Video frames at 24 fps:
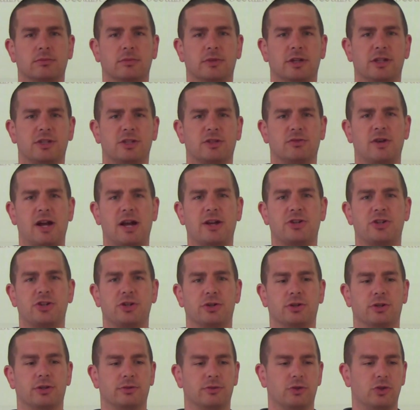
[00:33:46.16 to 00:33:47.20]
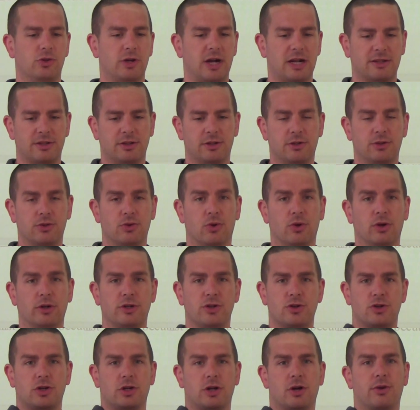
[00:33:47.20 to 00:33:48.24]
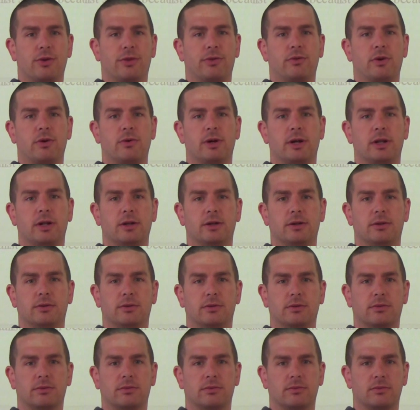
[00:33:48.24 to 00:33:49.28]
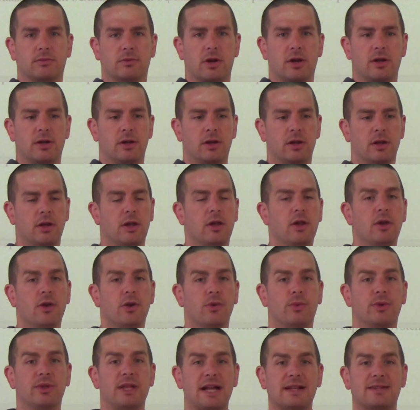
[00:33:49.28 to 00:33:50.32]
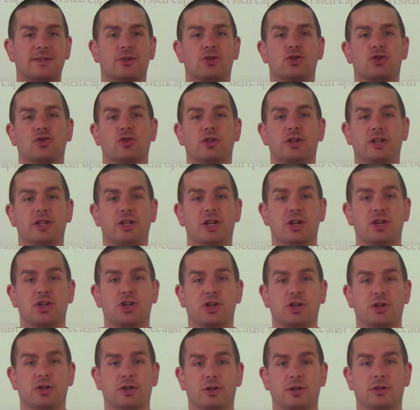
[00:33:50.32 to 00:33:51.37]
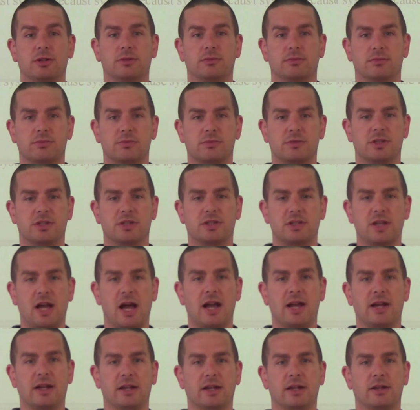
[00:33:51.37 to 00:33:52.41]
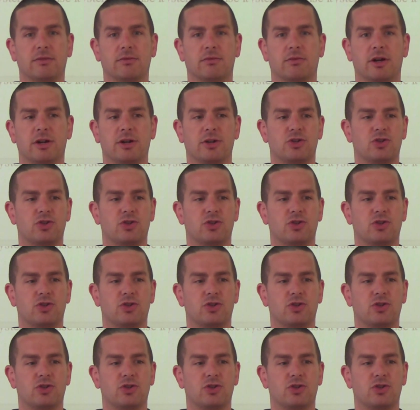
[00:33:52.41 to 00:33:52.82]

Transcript: It's irrational. You got to the door, you should go through it, right? Well, that's a traditional society, right?